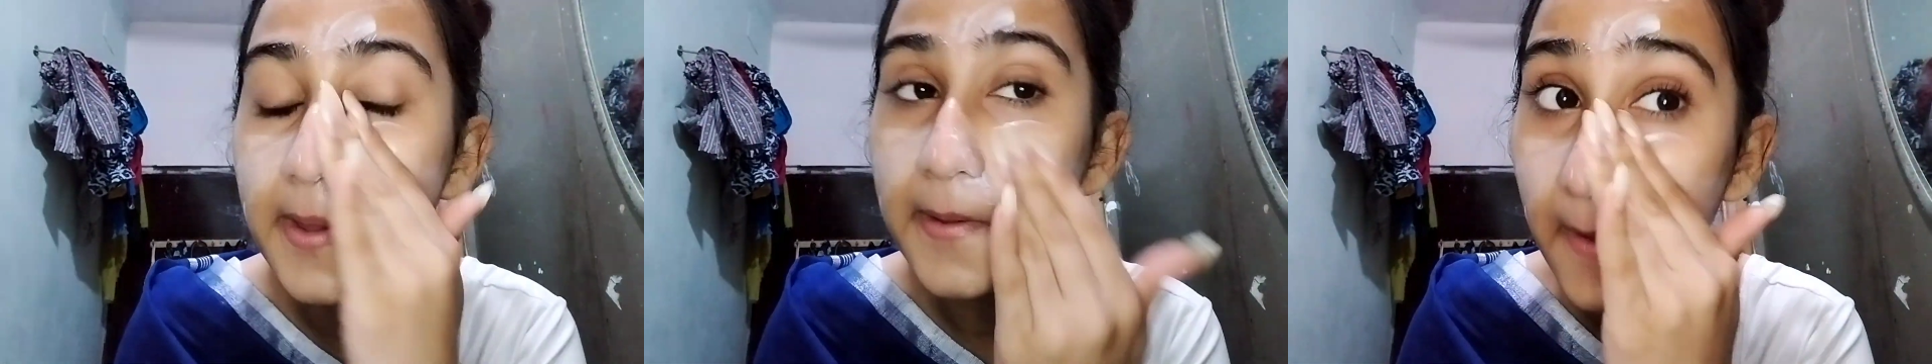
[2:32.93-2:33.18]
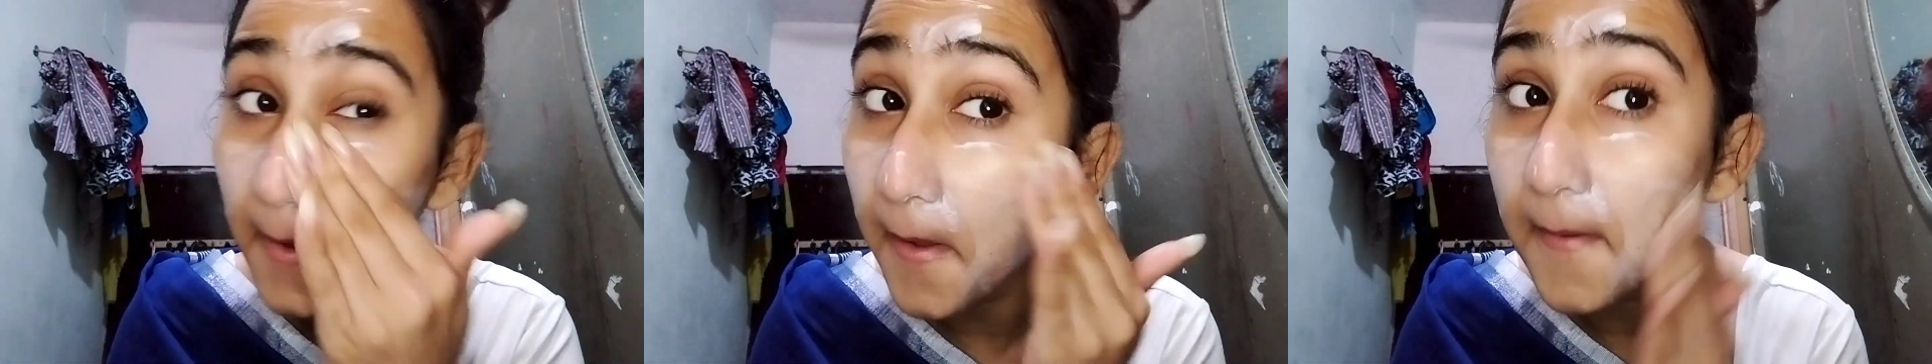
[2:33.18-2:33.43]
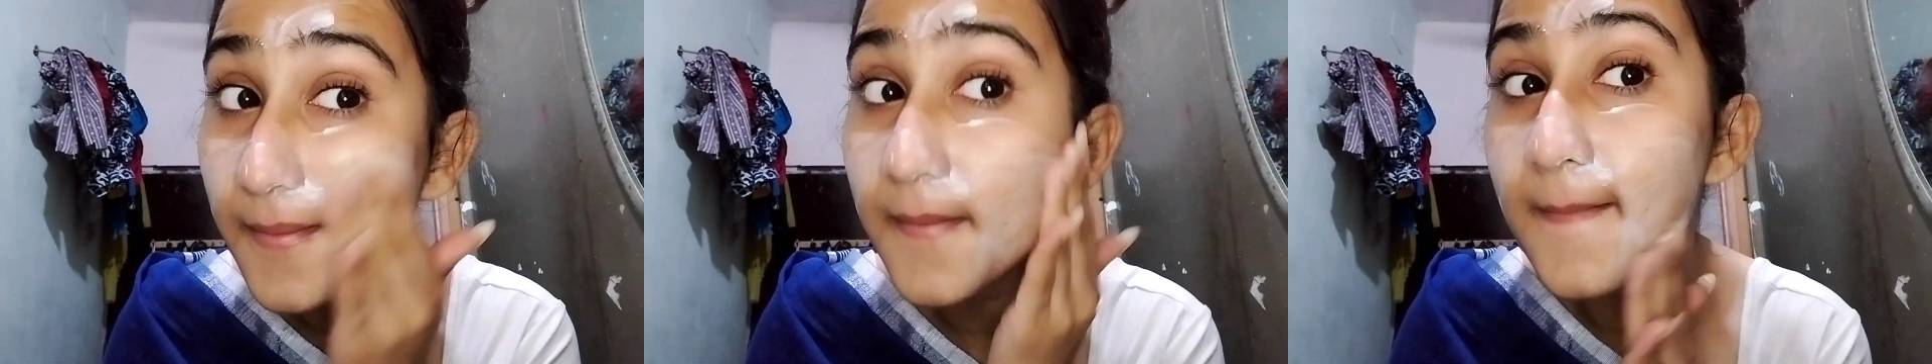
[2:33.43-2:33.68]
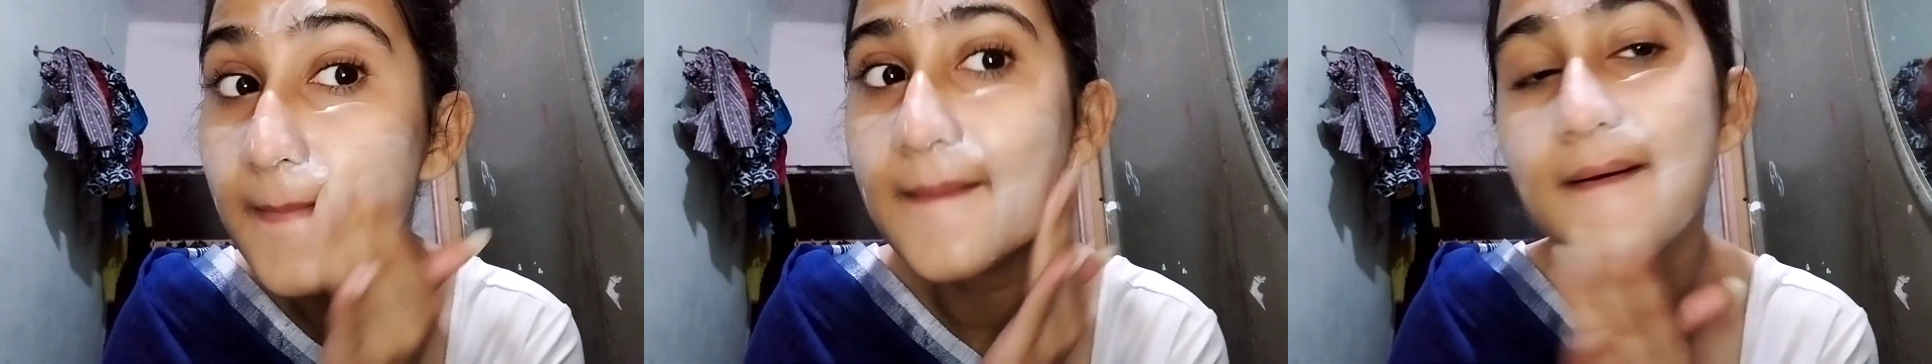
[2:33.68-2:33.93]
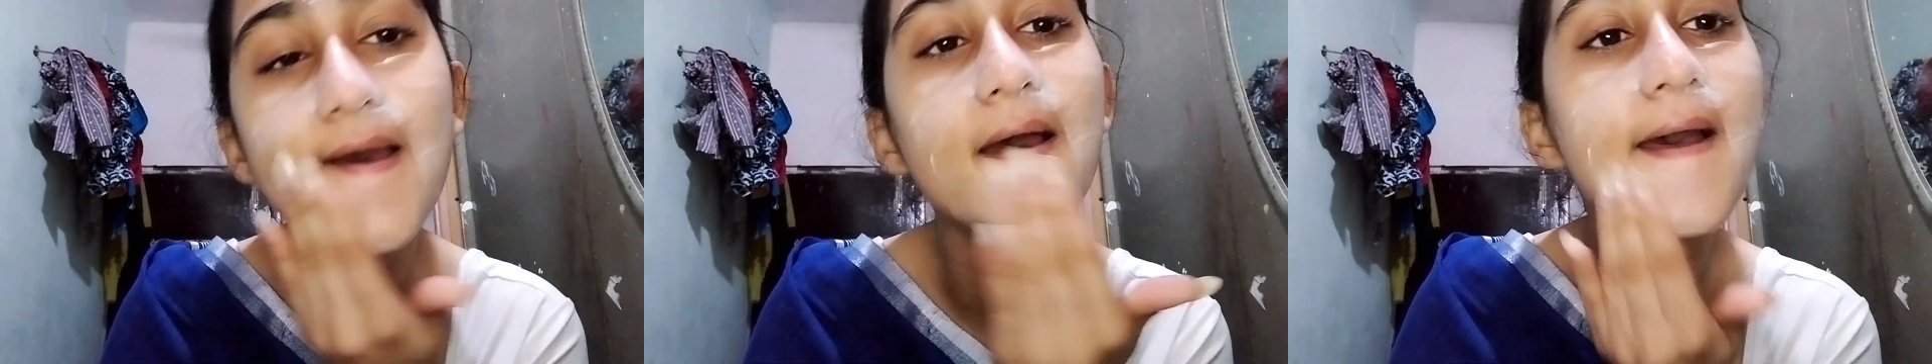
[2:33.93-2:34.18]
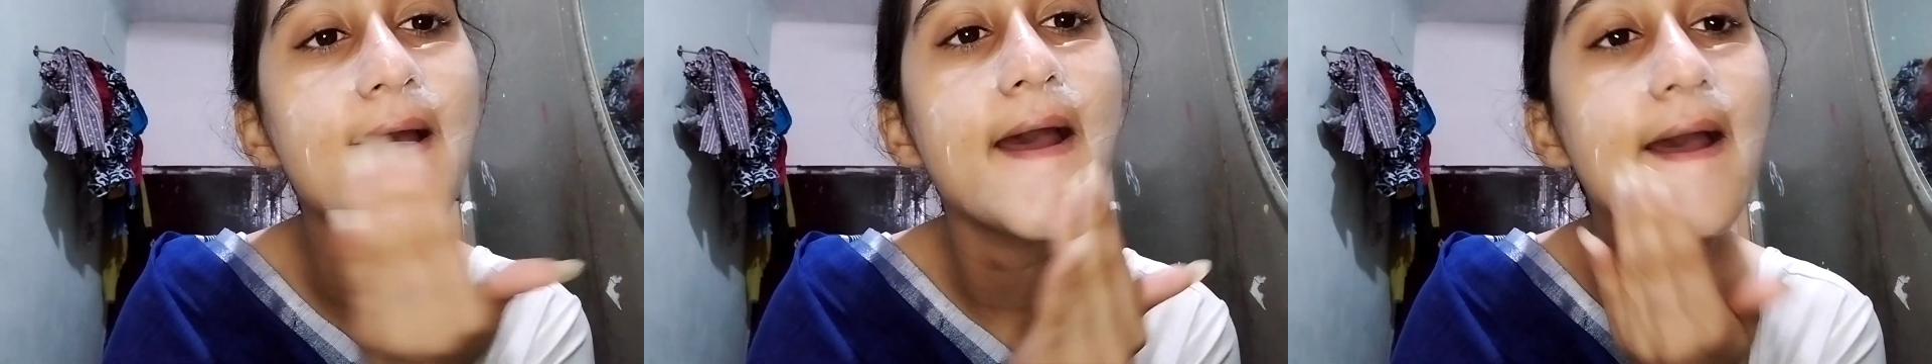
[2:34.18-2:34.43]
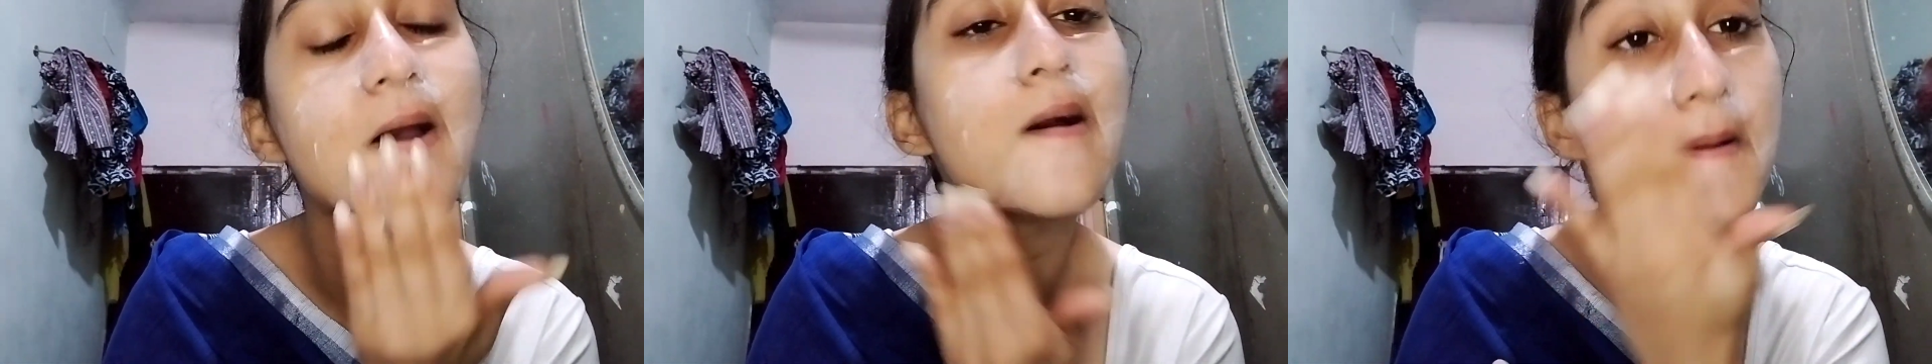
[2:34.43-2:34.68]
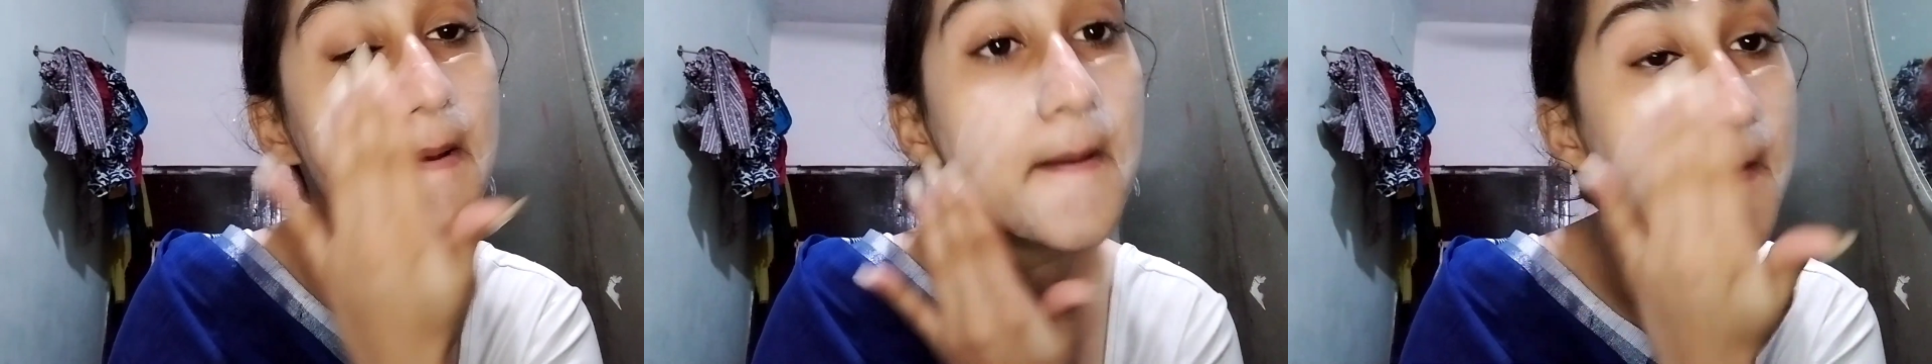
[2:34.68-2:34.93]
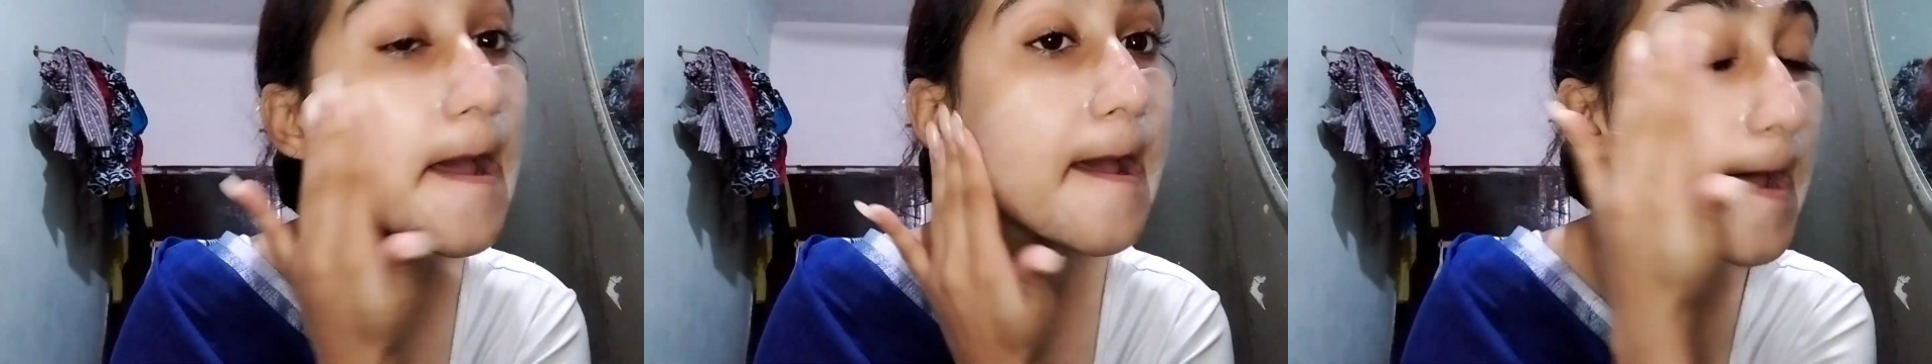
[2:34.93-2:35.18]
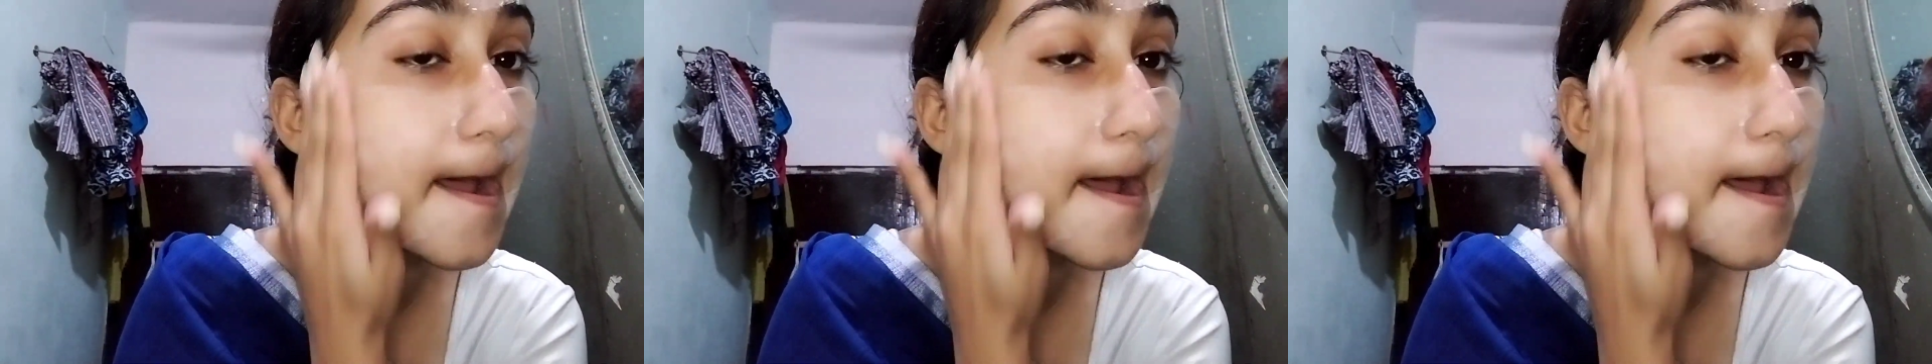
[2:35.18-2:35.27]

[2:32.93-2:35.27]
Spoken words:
this is from Camille. This is one of the best